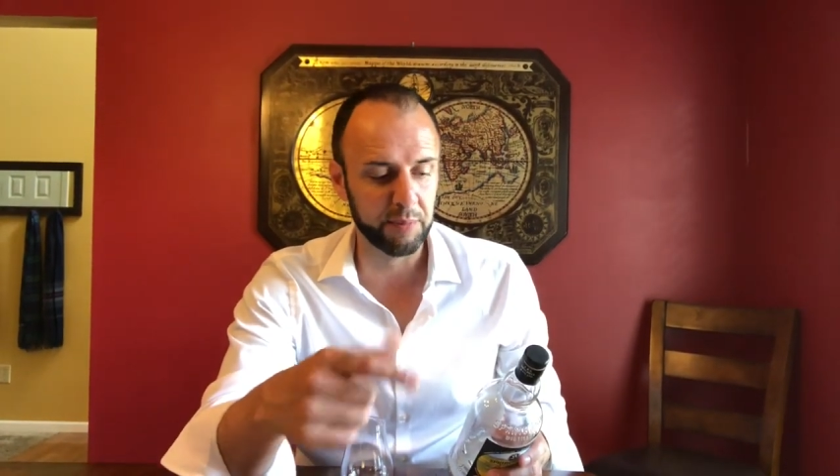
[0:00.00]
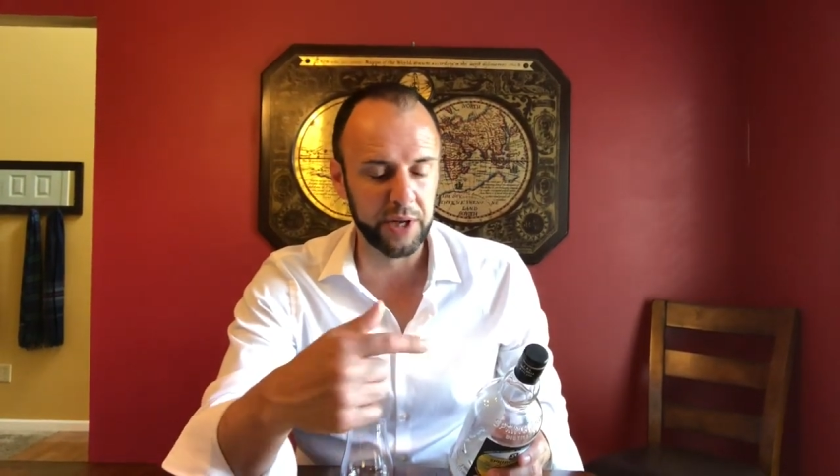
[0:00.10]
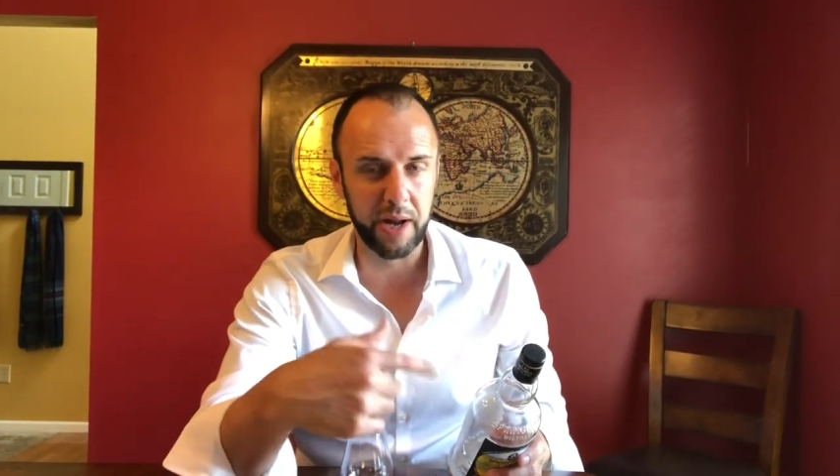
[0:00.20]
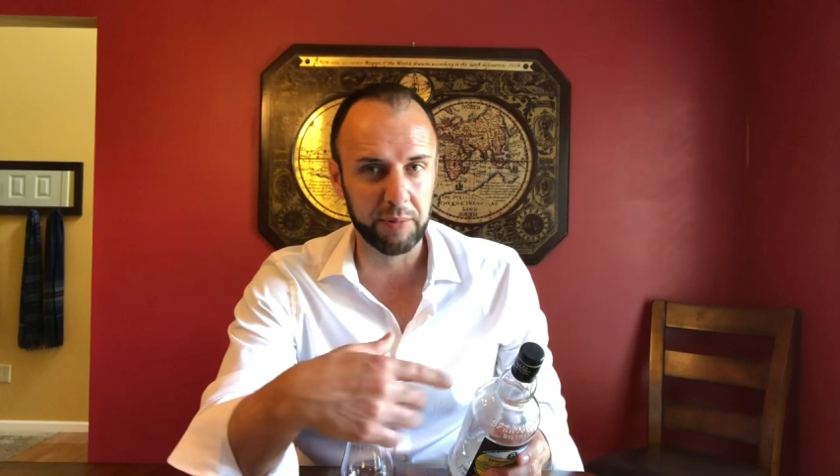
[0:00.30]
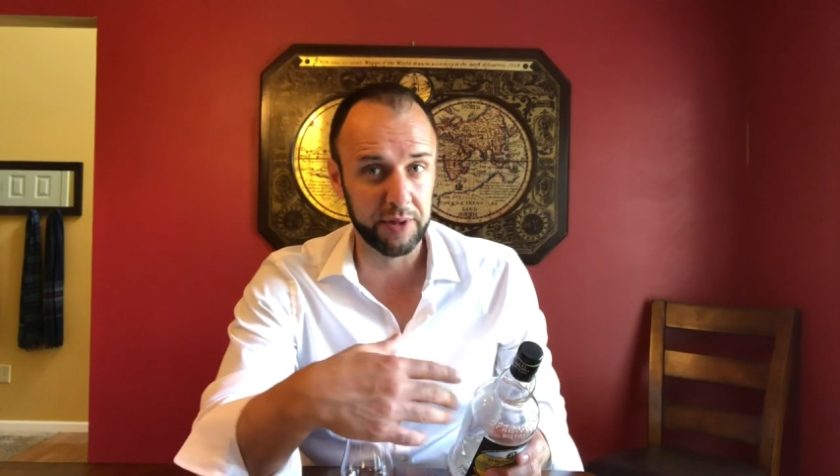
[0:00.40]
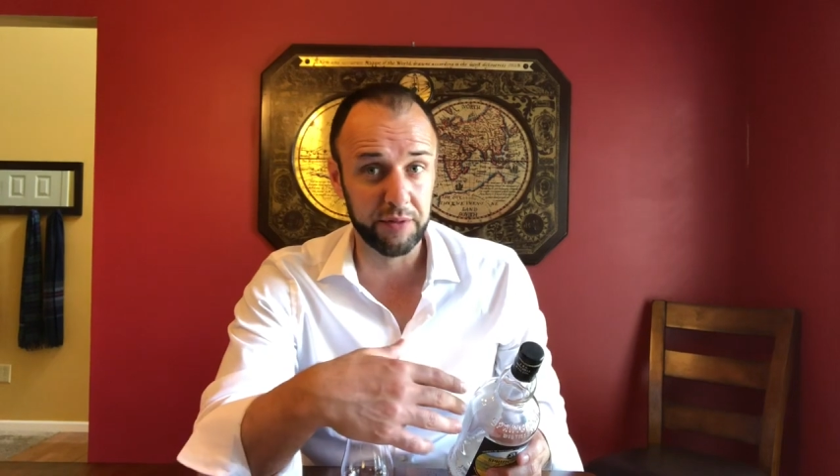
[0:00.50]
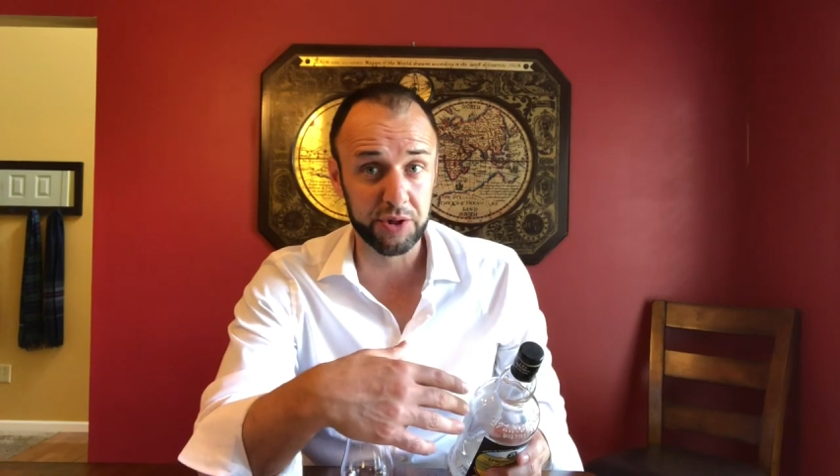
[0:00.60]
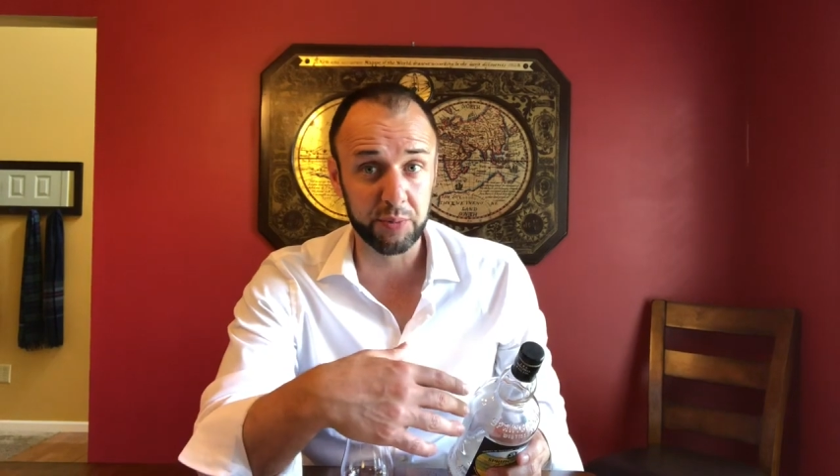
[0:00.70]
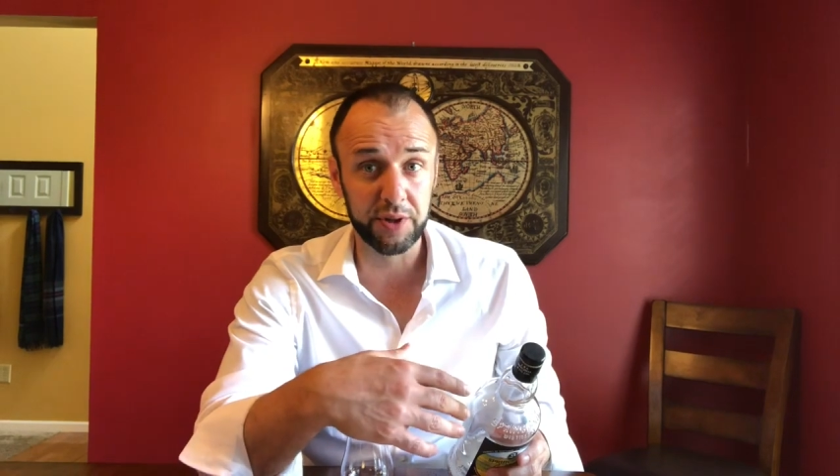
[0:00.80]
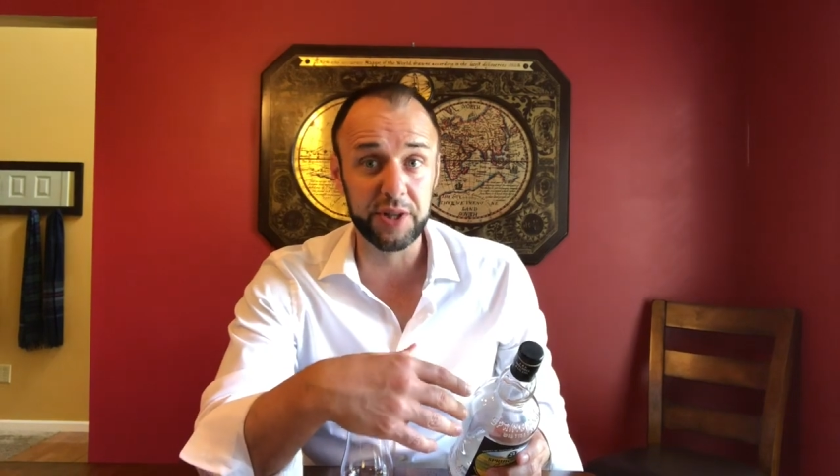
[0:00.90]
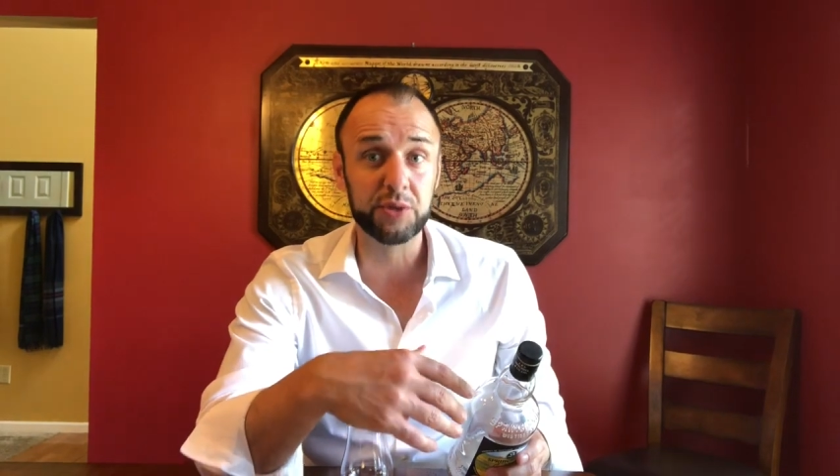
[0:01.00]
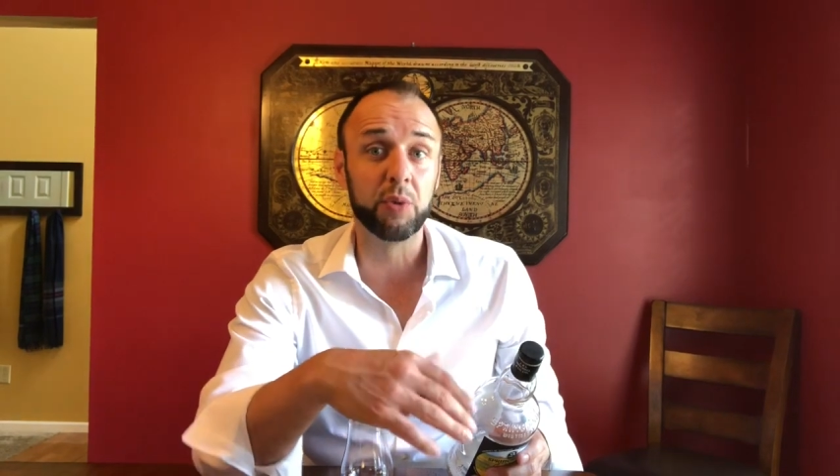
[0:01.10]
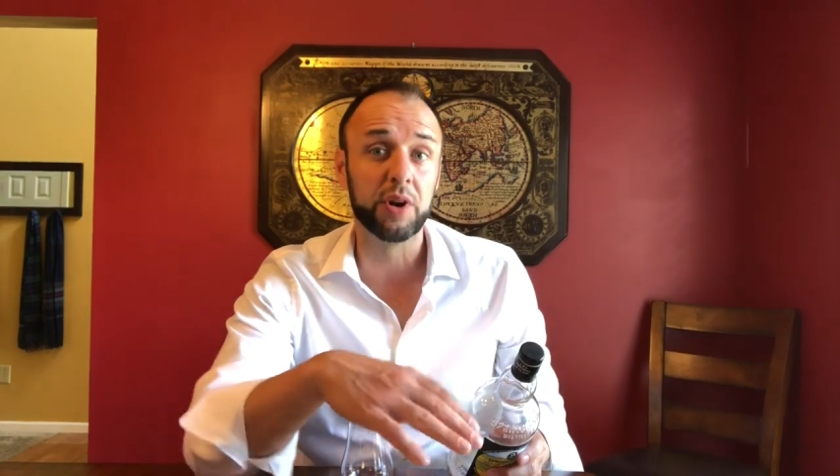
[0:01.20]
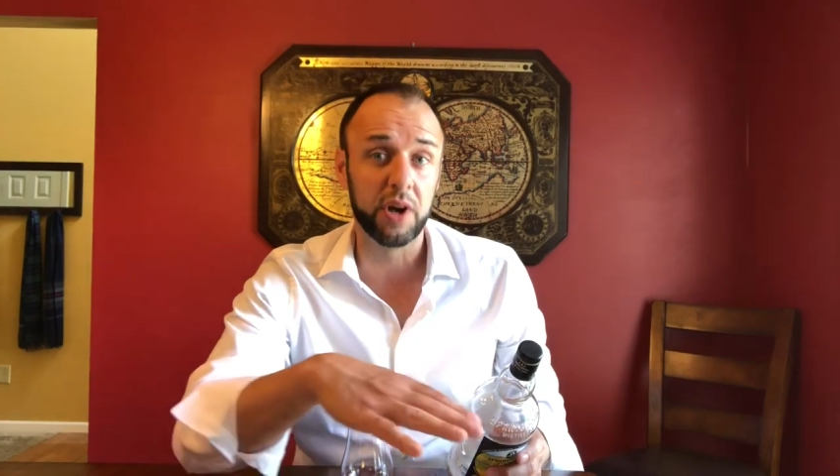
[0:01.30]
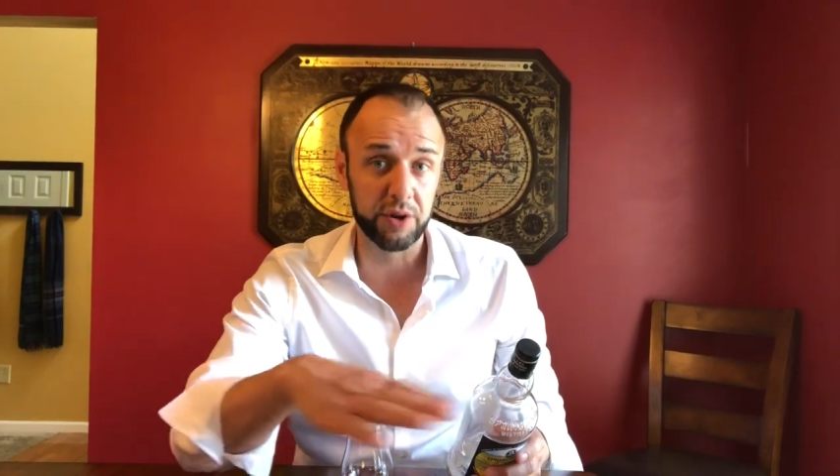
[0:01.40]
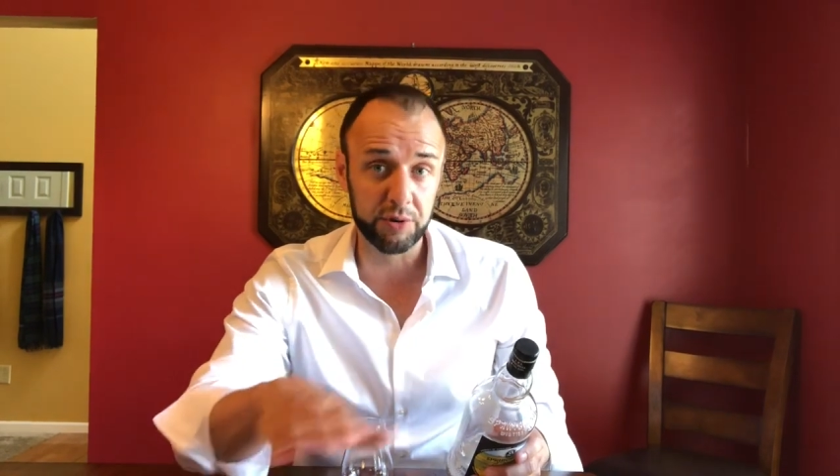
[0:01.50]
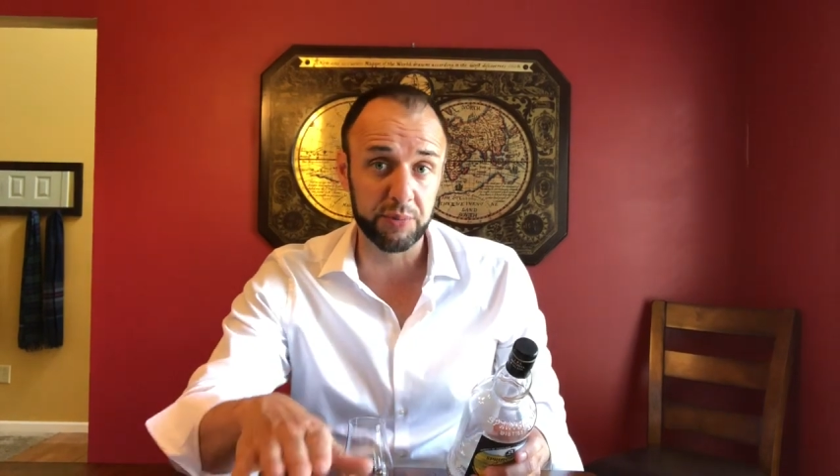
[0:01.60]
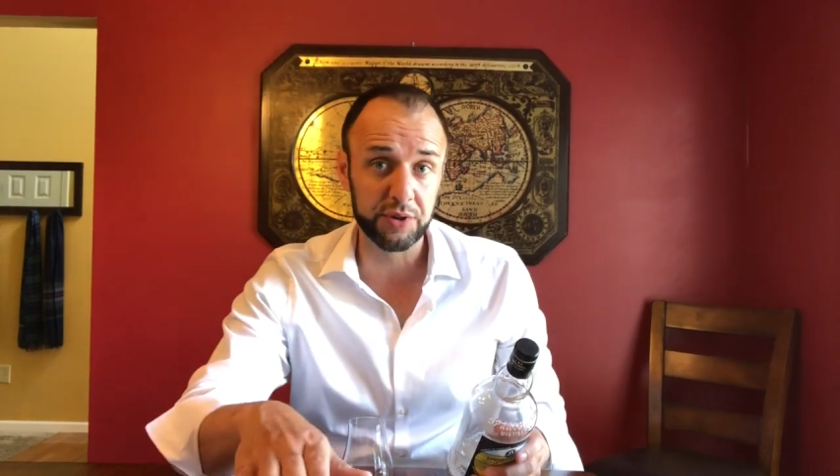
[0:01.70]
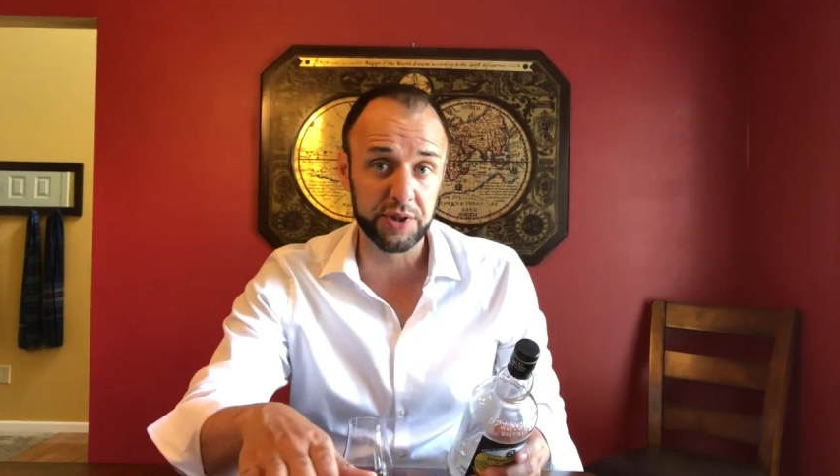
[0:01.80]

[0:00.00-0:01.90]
but I believe this one is 100%